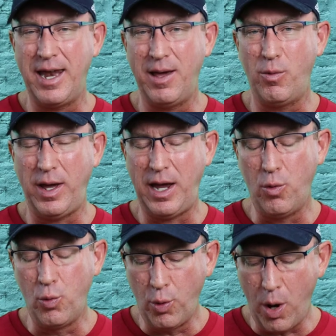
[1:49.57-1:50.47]
and it,
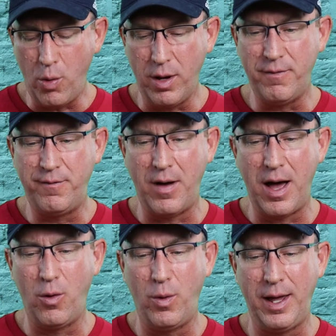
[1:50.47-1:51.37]
he wrote it
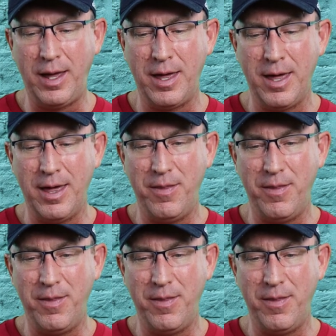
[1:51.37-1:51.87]
following